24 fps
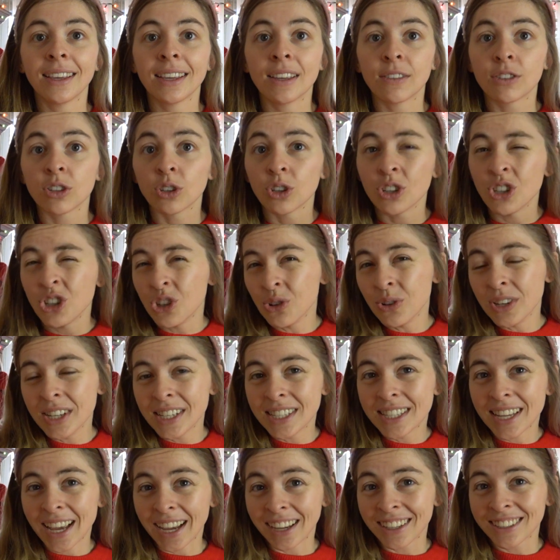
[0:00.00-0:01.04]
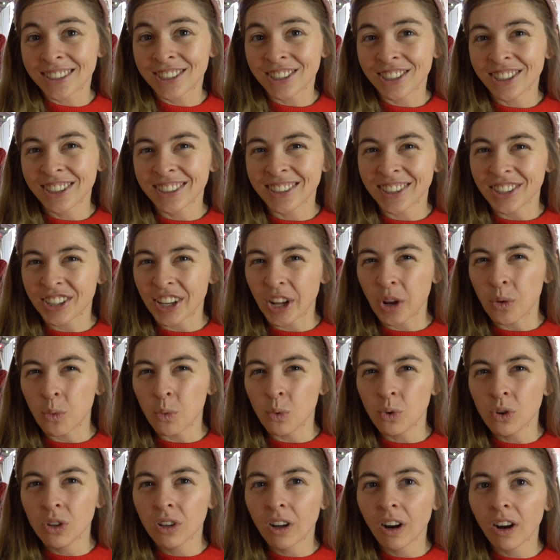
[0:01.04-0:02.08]
gives a unique texture because it's like
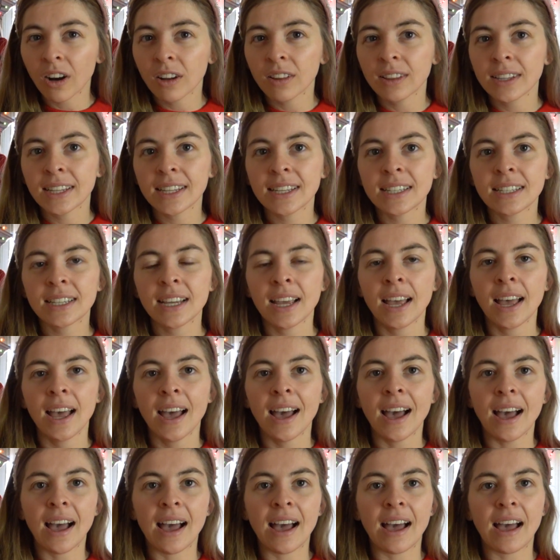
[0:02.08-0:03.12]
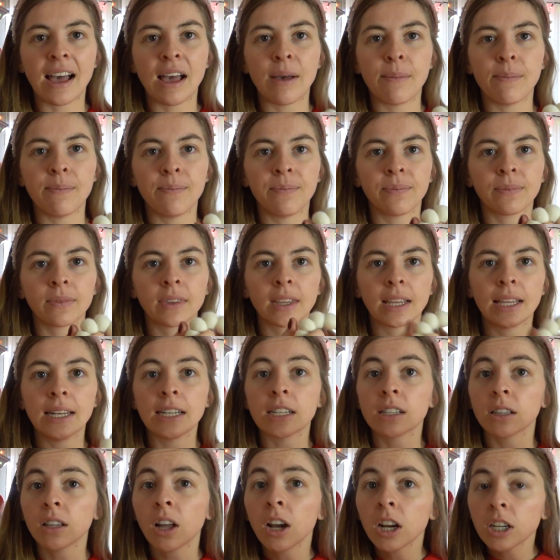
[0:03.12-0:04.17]
wool garland, and
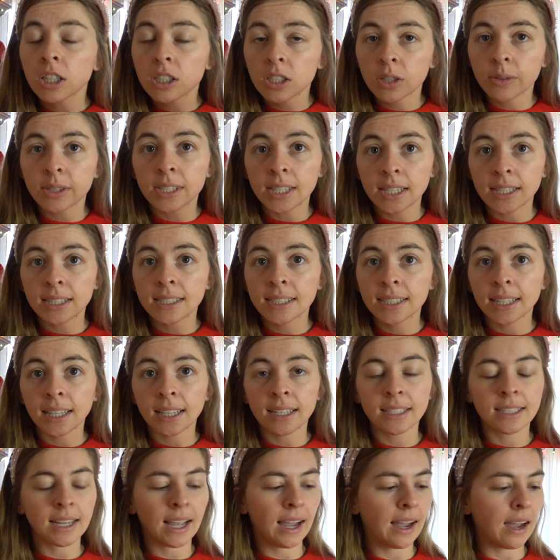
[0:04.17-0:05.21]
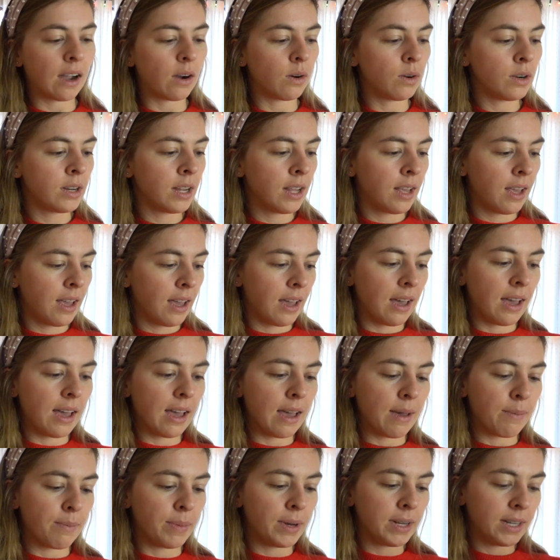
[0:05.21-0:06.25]
it's large, so it does stand out,
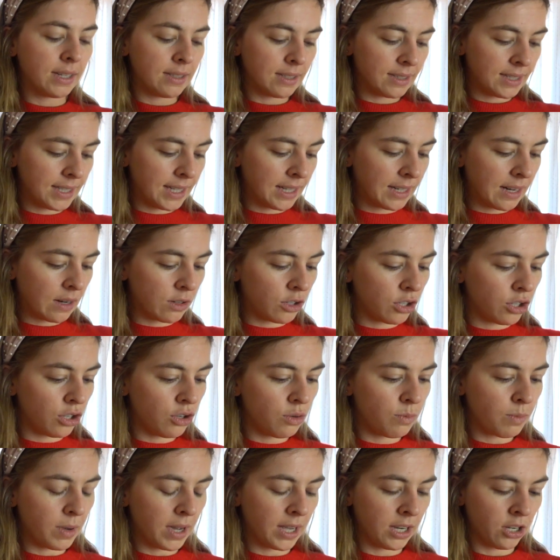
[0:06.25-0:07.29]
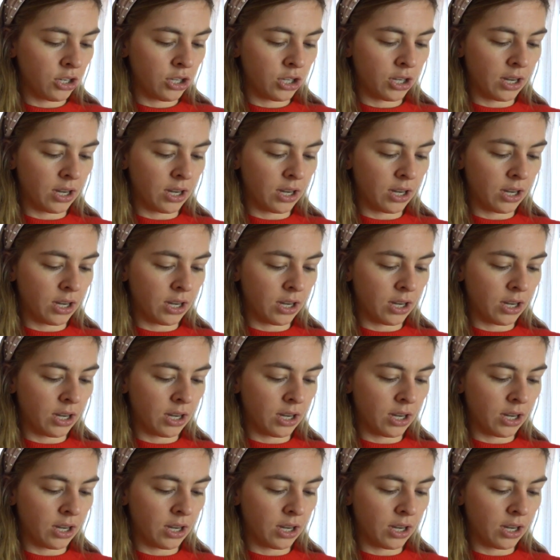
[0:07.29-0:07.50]
but it doesn't stand out too much